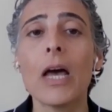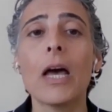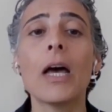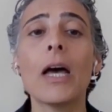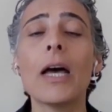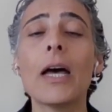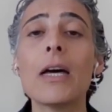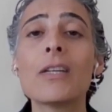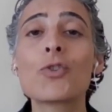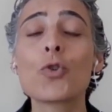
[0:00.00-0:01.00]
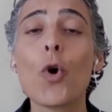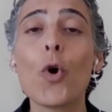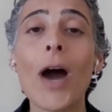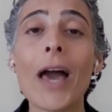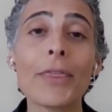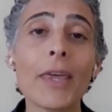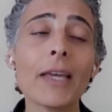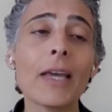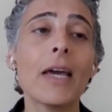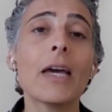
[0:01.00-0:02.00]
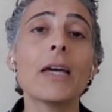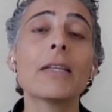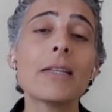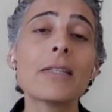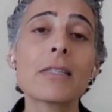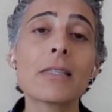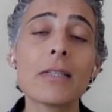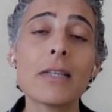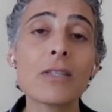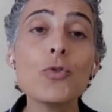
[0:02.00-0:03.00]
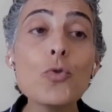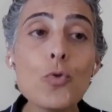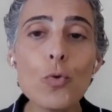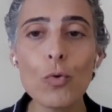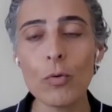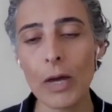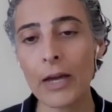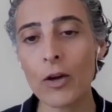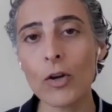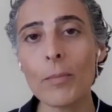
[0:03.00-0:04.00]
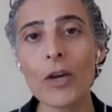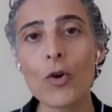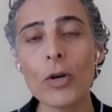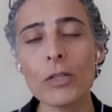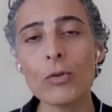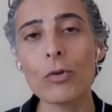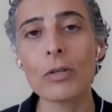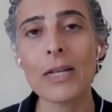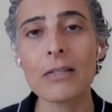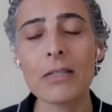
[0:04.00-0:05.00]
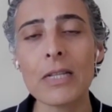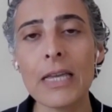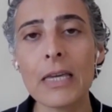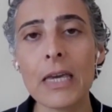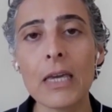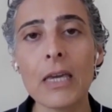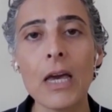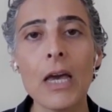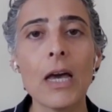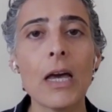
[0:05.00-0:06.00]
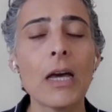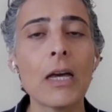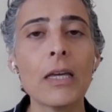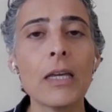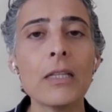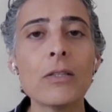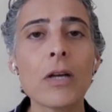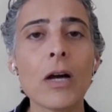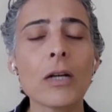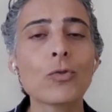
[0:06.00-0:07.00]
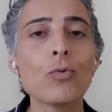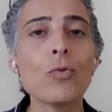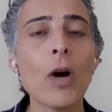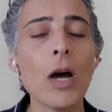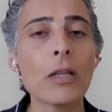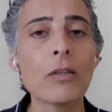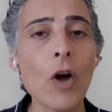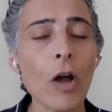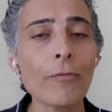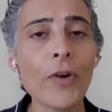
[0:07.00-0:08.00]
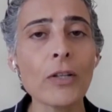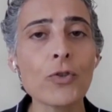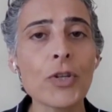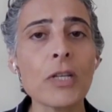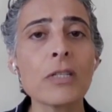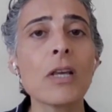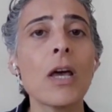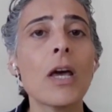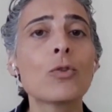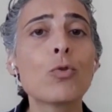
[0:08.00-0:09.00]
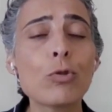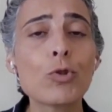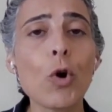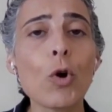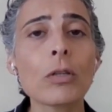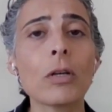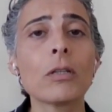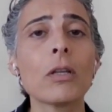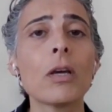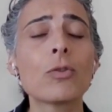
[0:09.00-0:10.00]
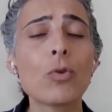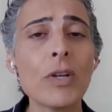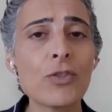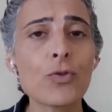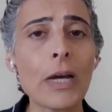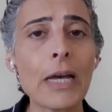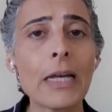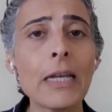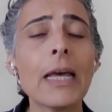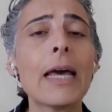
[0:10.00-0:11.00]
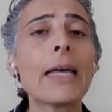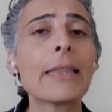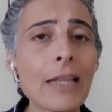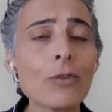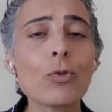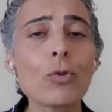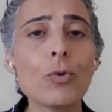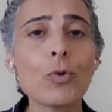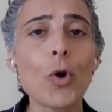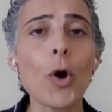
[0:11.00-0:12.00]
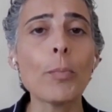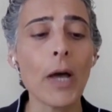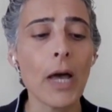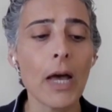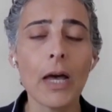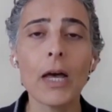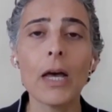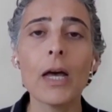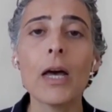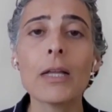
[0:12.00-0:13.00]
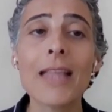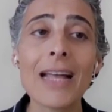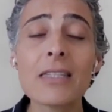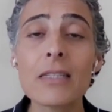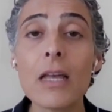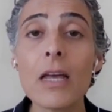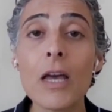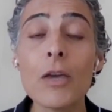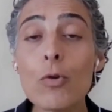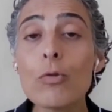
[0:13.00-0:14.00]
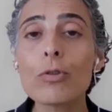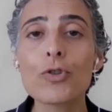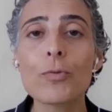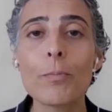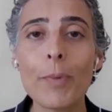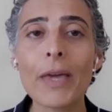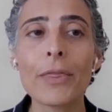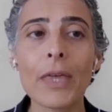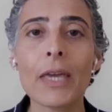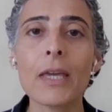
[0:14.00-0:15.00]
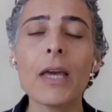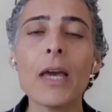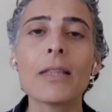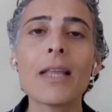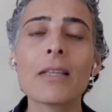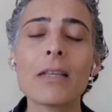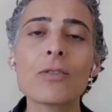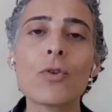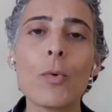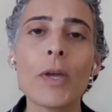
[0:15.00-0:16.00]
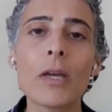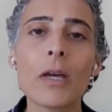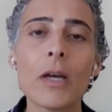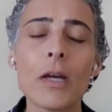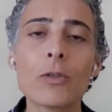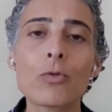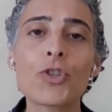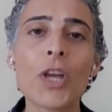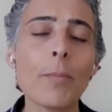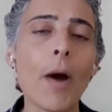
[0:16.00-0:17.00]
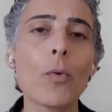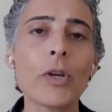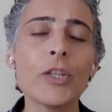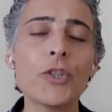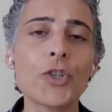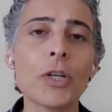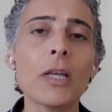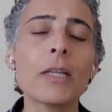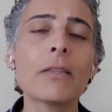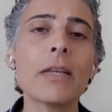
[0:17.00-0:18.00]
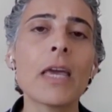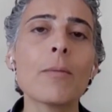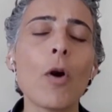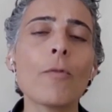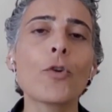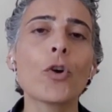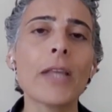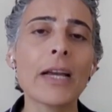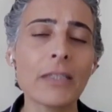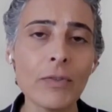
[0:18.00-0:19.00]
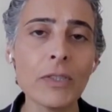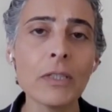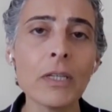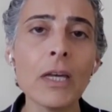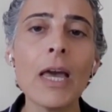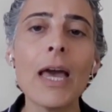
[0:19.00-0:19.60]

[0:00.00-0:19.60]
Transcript: So I think this new economic corridor that is linking India to the Gulf countries, to Jordan, to Israel, and then to Europe, that's the huge big thing that is going to shape our region in the name of connectivity.